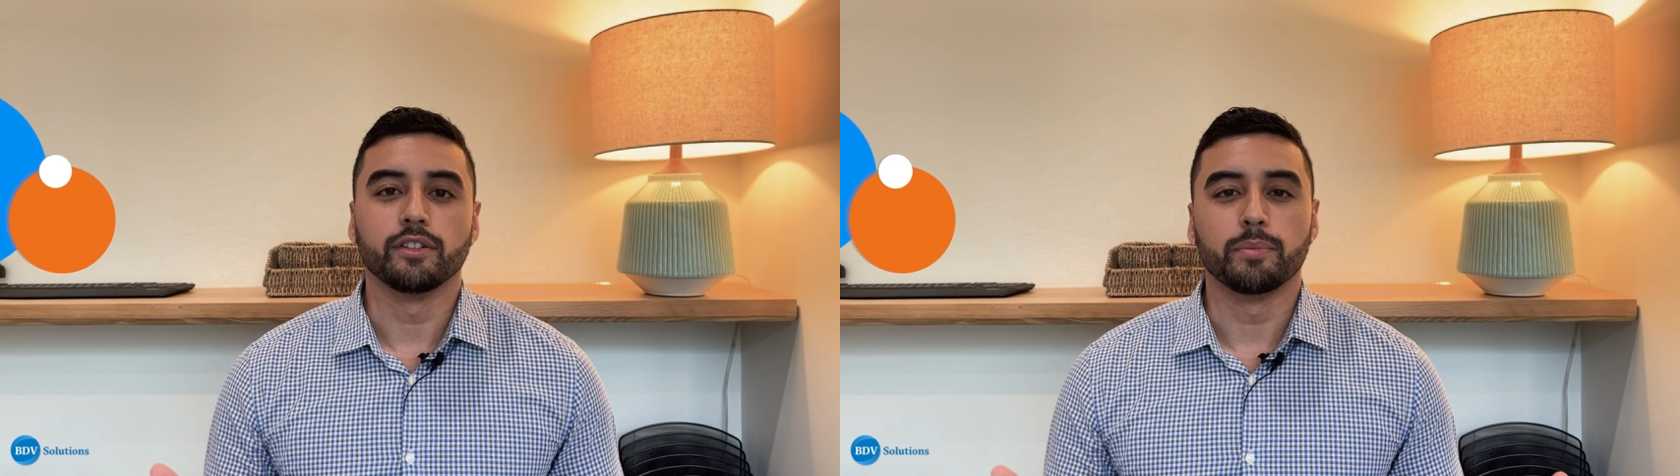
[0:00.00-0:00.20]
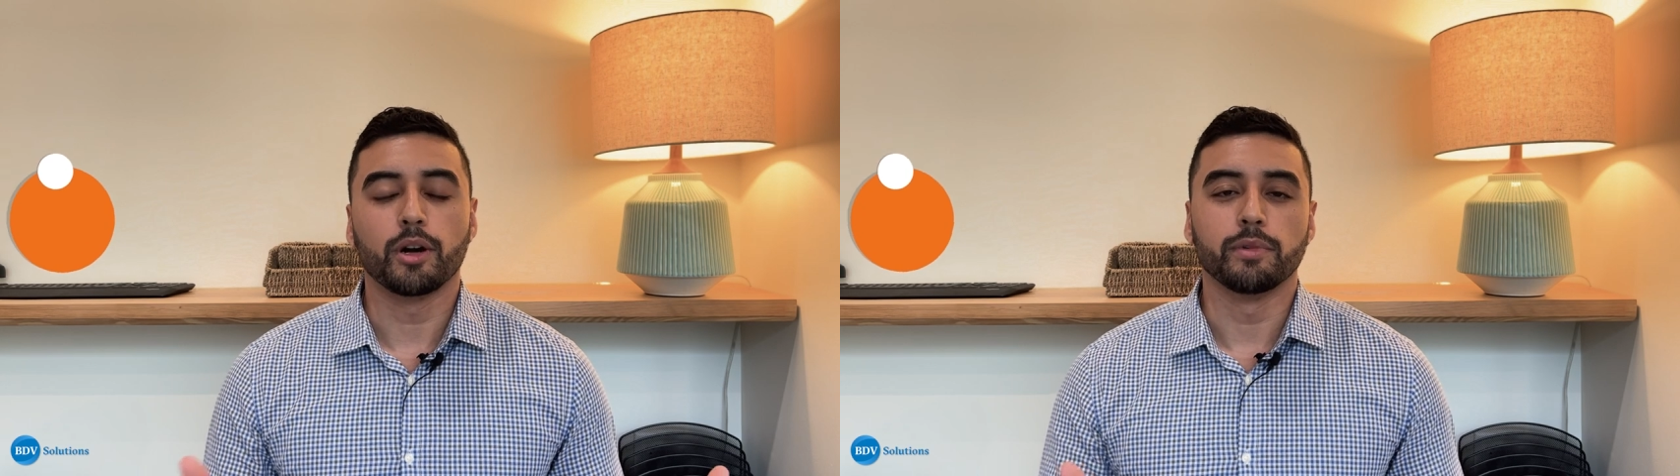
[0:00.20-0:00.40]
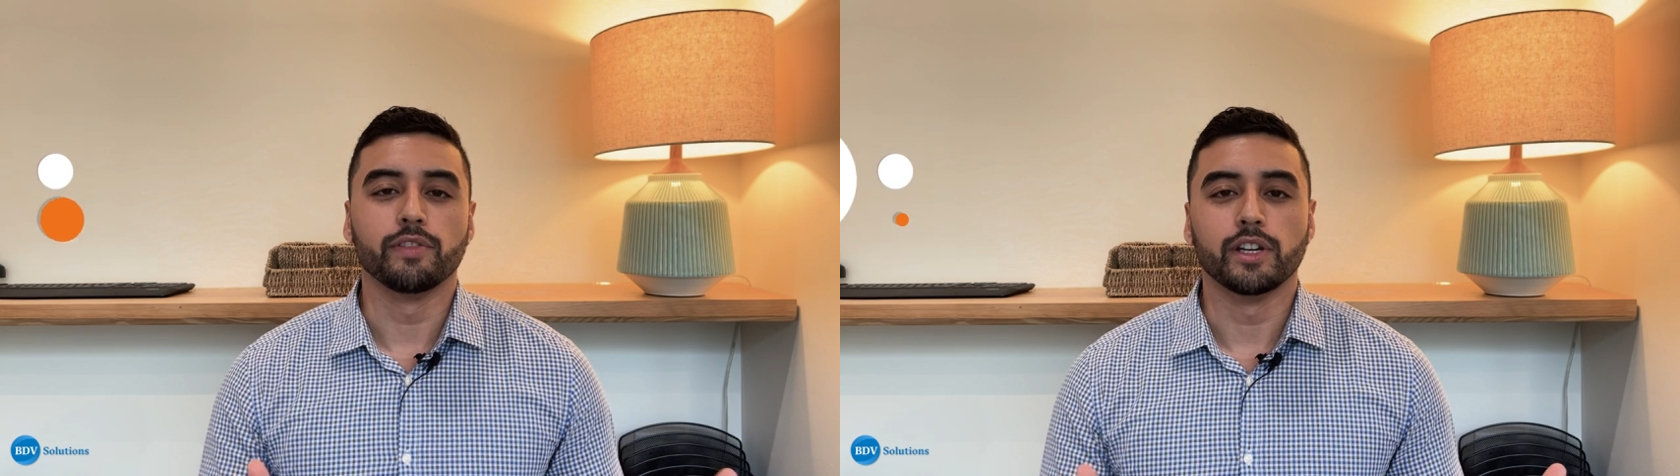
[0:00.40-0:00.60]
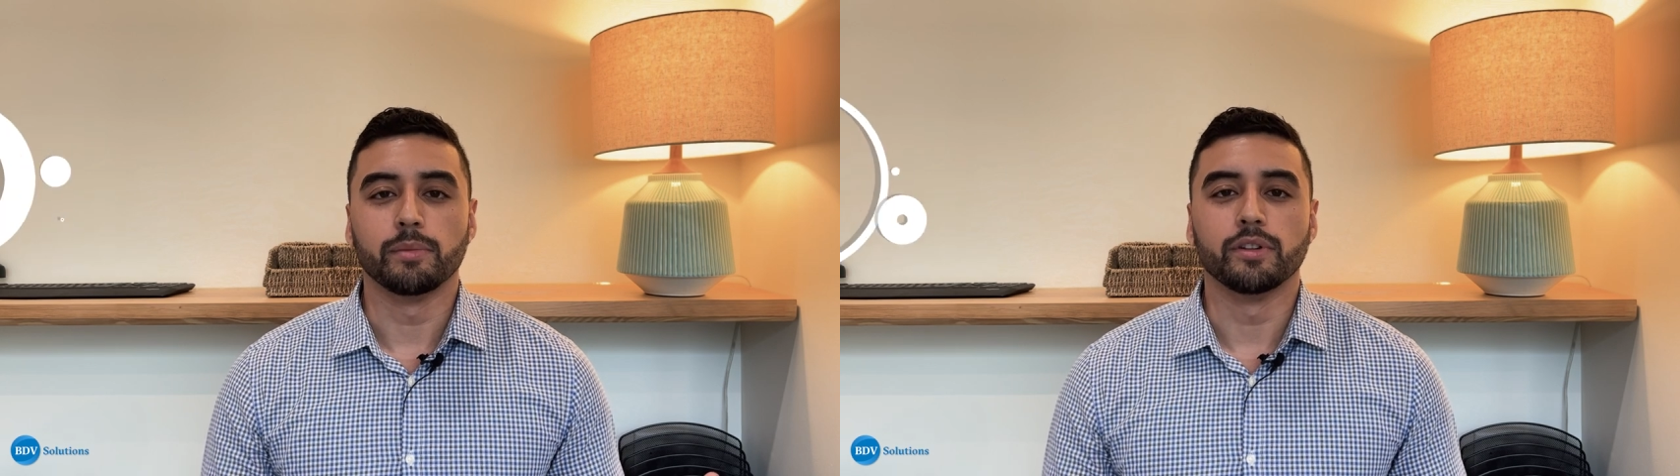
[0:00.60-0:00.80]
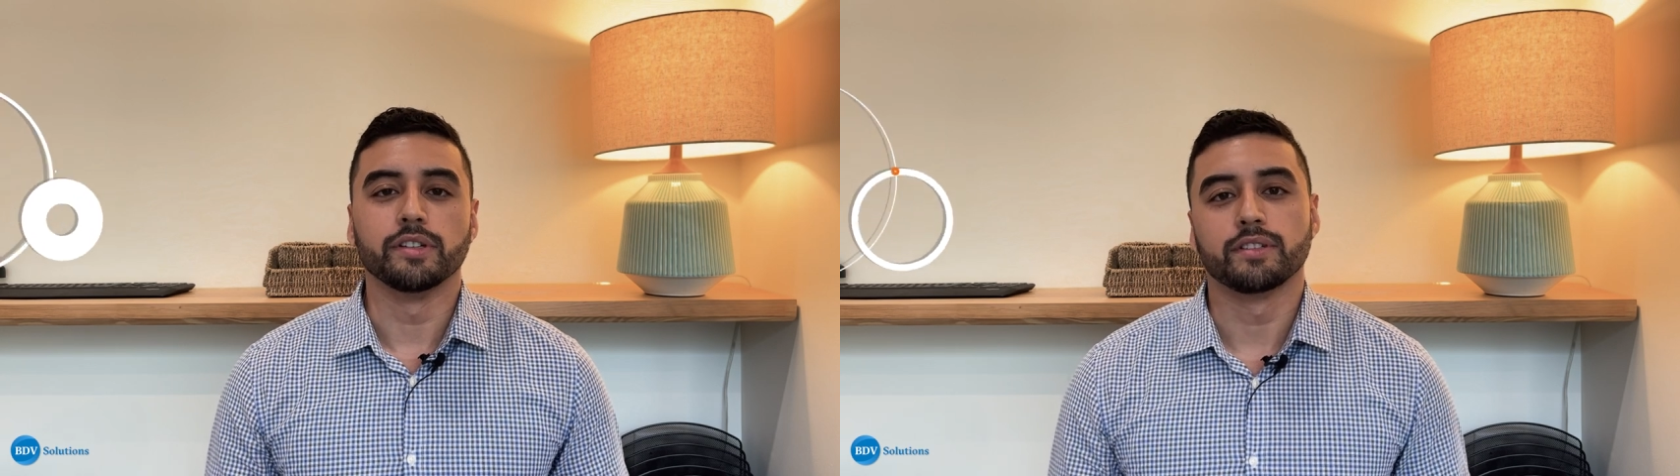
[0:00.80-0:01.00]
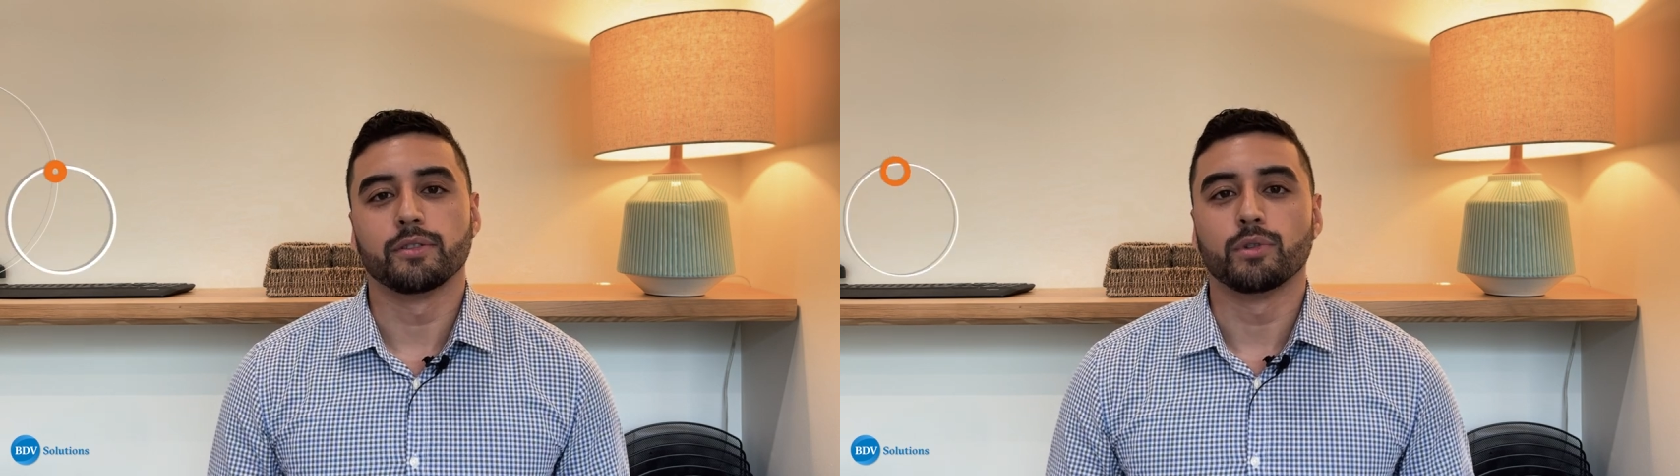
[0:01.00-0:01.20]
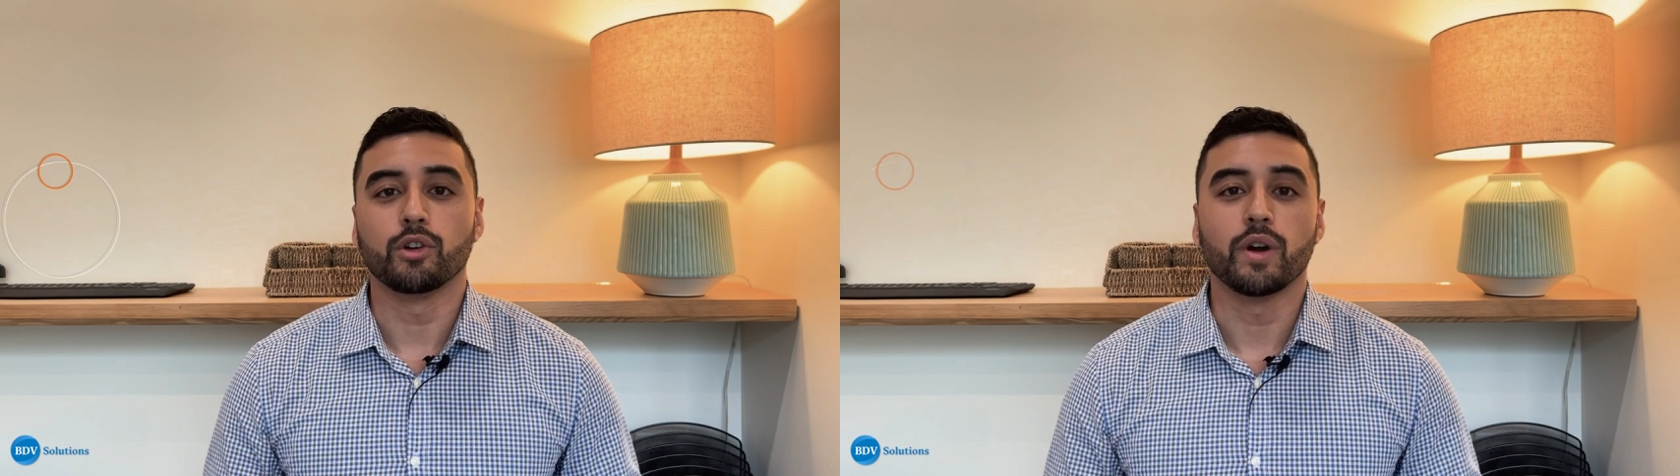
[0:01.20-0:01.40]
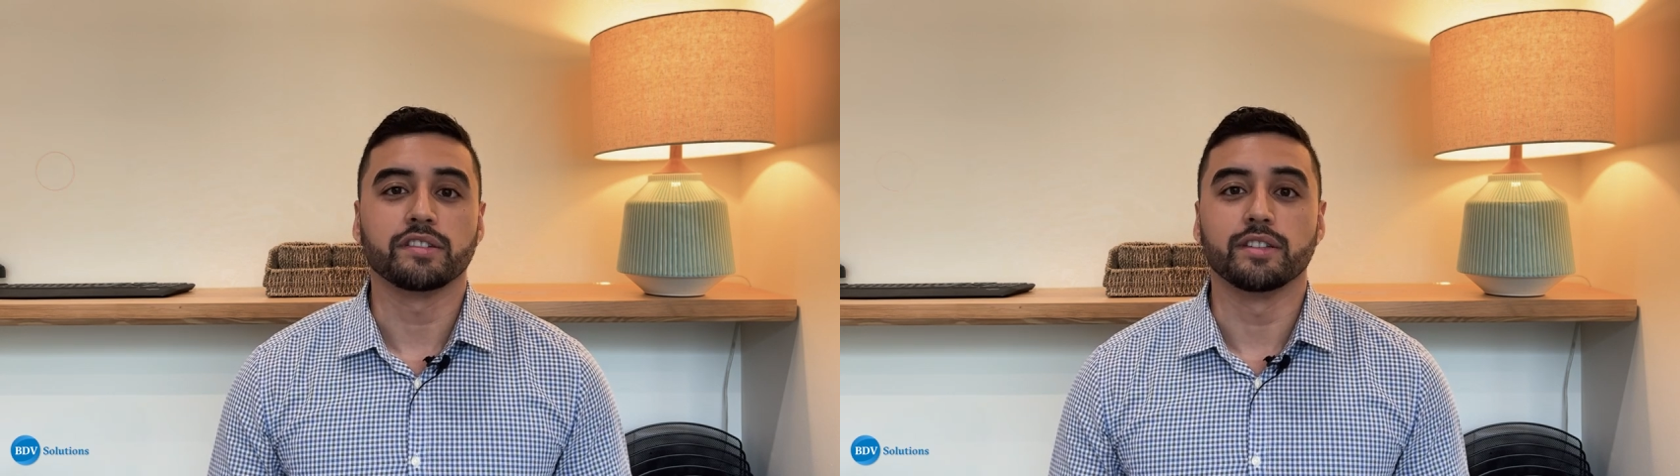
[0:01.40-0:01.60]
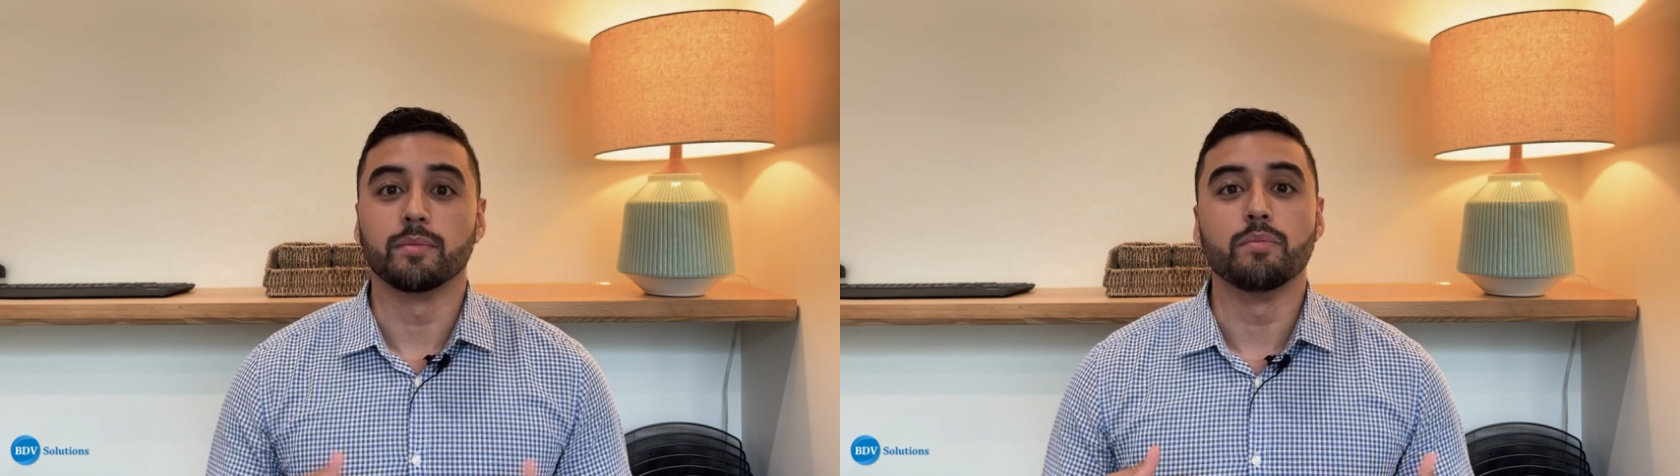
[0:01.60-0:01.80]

the Department of Labor is requesting